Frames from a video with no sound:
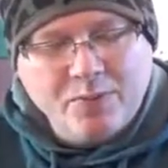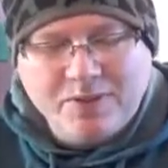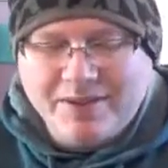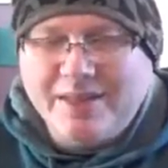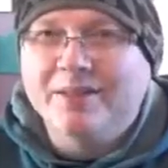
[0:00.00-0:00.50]
well
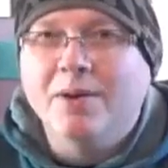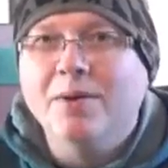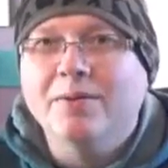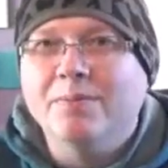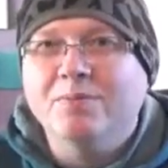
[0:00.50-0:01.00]
it says so,
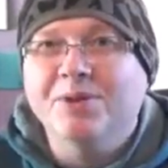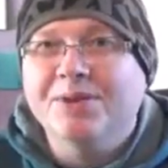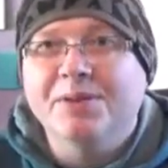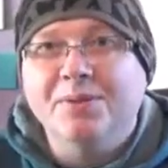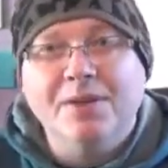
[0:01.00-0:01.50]
it's
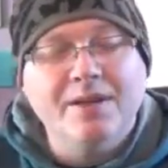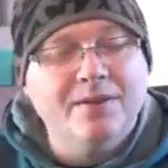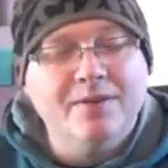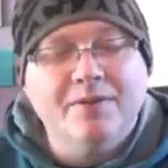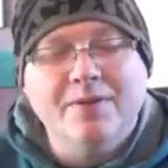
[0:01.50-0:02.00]
printed on it
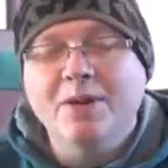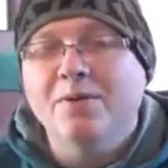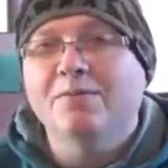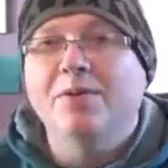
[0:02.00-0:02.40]
so it's a very good